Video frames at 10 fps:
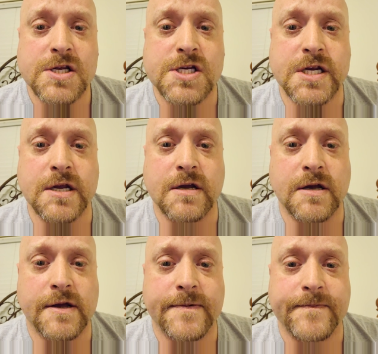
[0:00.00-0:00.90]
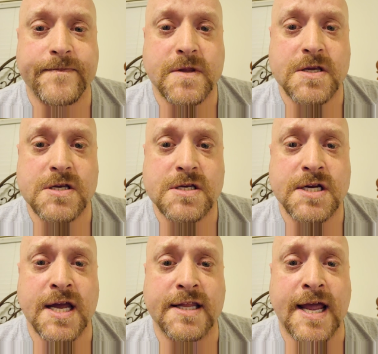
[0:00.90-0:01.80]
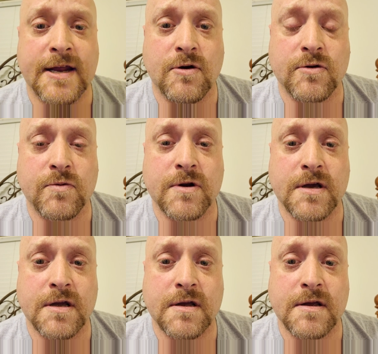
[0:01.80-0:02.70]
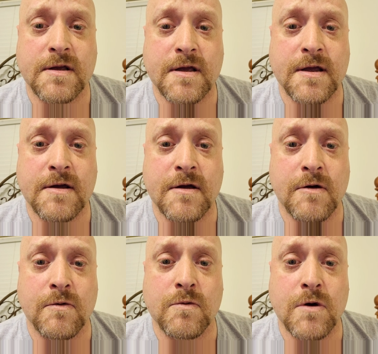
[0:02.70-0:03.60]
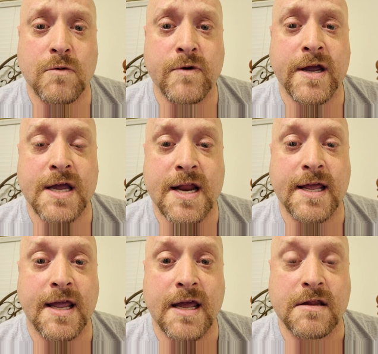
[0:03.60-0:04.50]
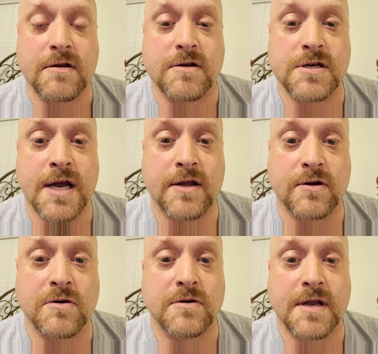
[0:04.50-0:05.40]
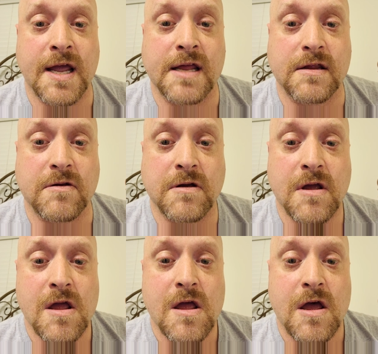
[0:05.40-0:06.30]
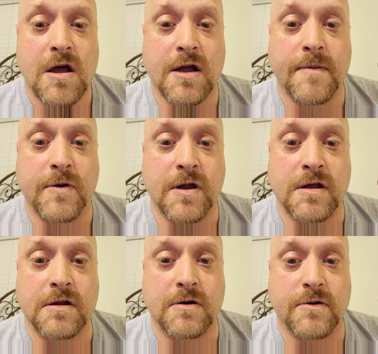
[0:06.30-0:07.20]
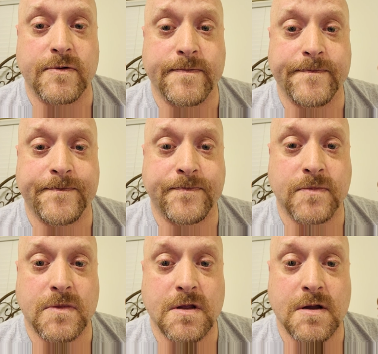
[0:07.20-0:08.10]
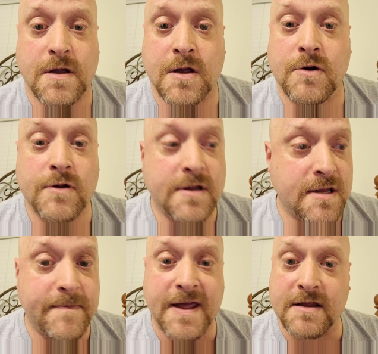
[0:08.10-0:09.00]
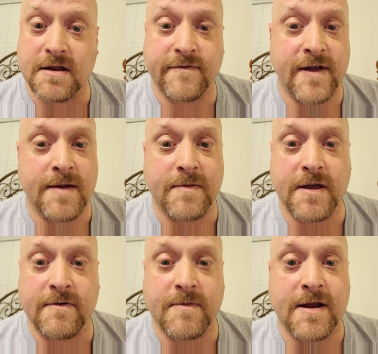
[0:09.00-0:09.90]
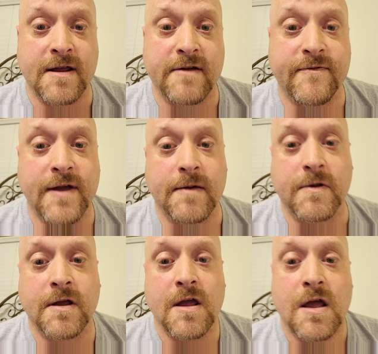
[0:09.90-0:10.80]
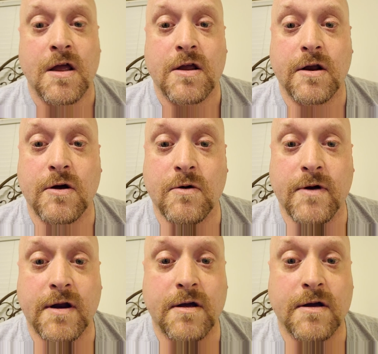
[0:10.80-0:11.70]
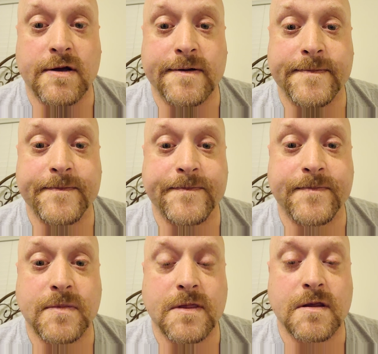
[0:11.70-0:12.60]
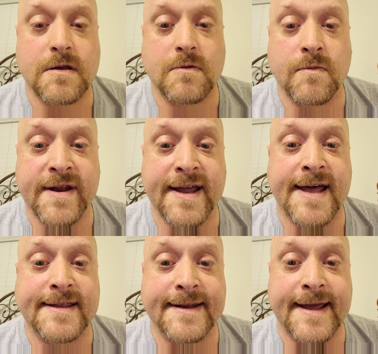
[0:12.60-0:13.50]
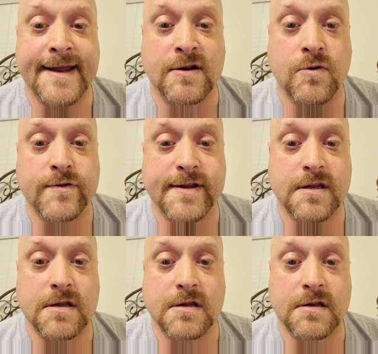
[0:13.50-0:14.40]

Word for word: she uh, she got diagnosed with a, a, a rare kind of cancer, a childhood cancer, a couple years ago. And it was is the pastor's family. Everybody in the family, you know. And uh, when I got the diagnosis,